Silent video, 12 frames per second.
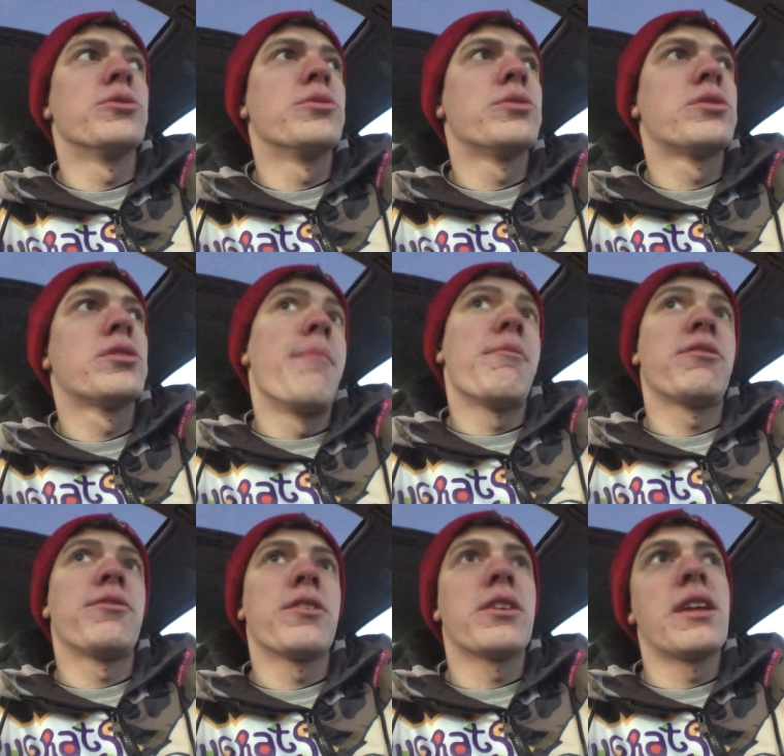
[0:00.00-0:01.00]
loose. I'm gonna
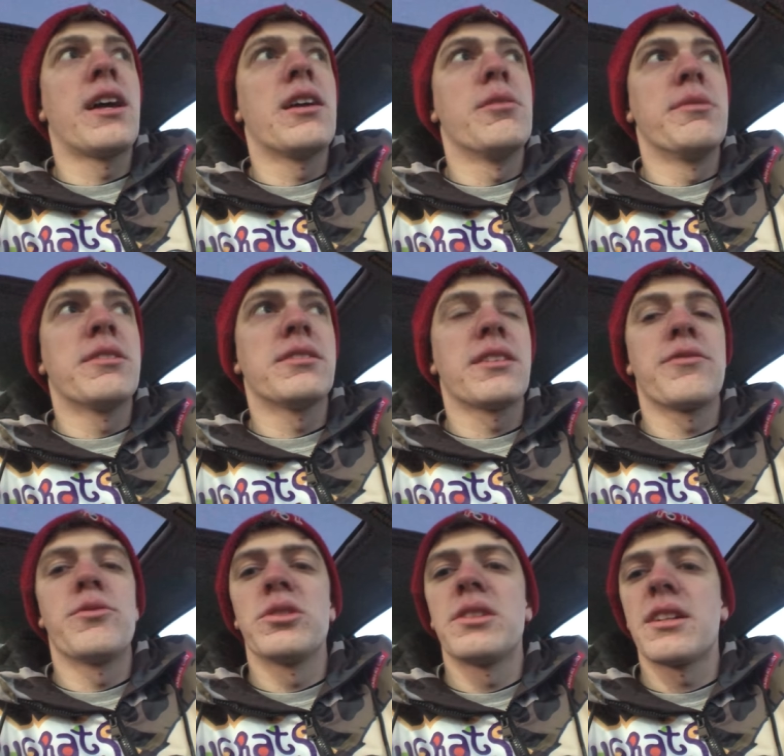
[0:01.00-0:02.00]
have to figure that out because
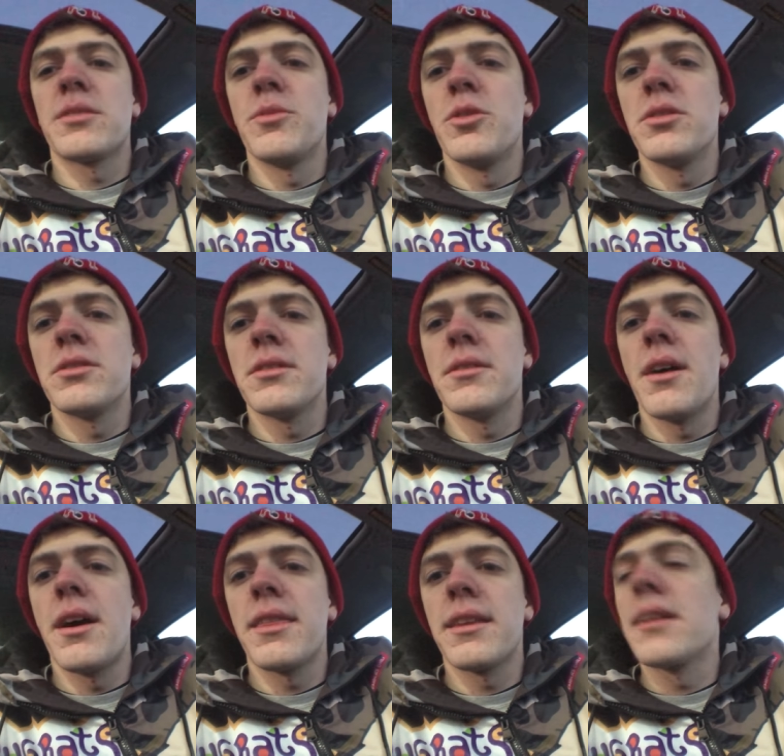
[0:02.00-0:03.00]
like vortex mode is a,
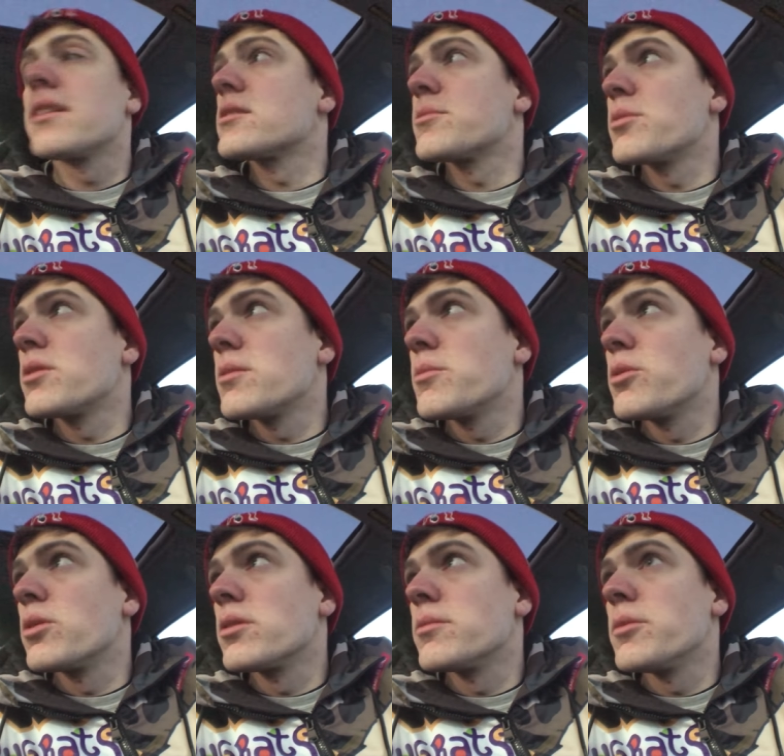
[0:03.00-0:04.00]
I think it's a pretty
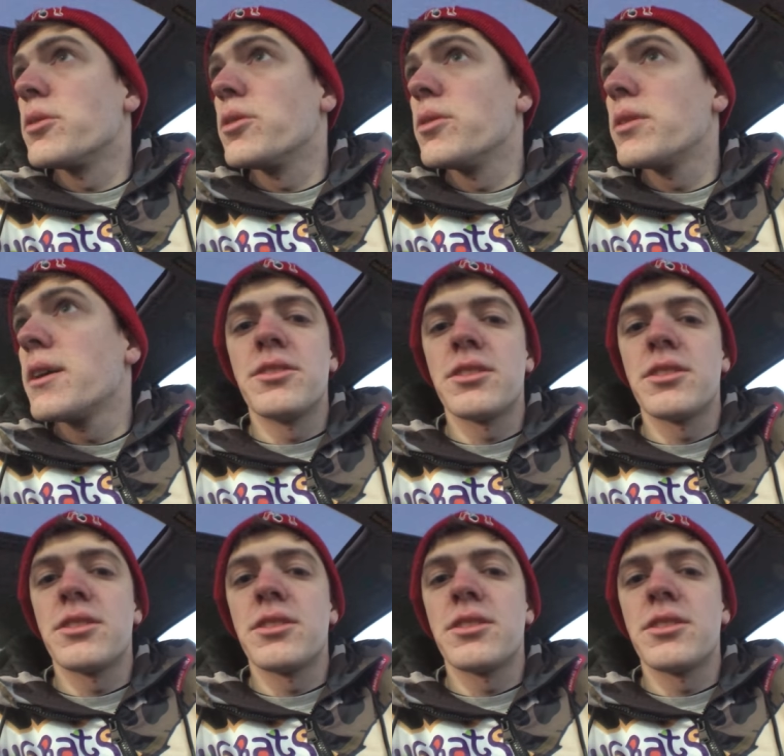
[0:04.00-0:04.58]
important mode.